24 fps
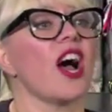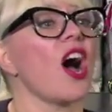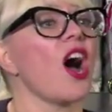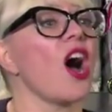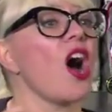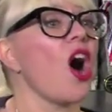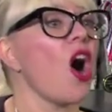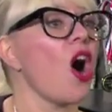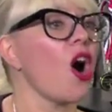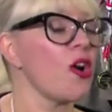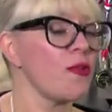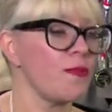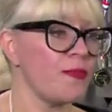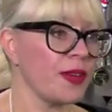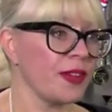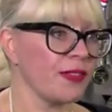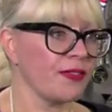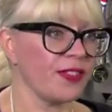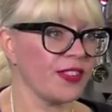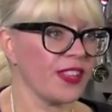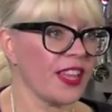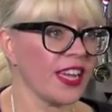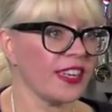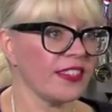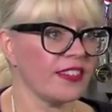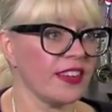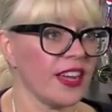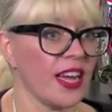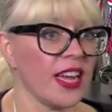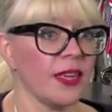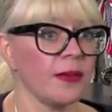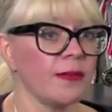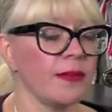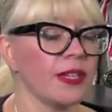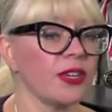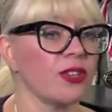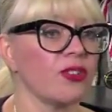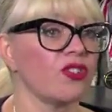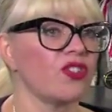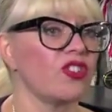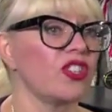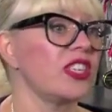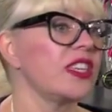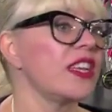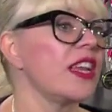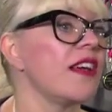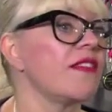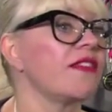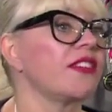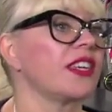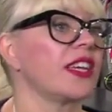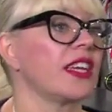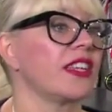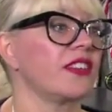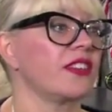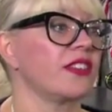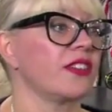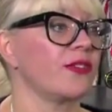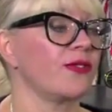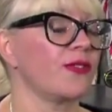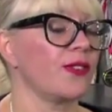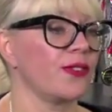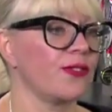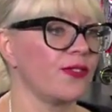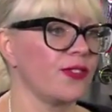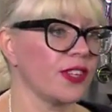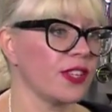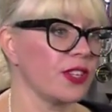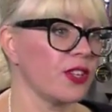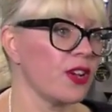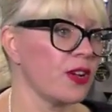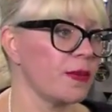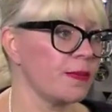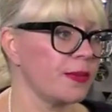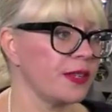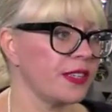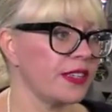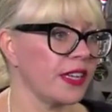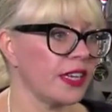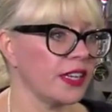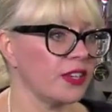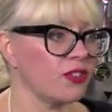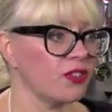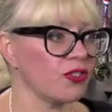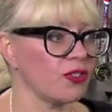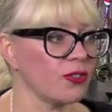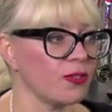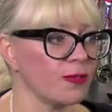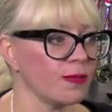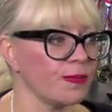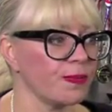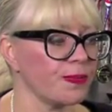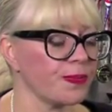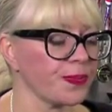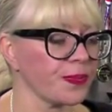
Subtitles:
hoping for that day because she never gets to fulfill her potential.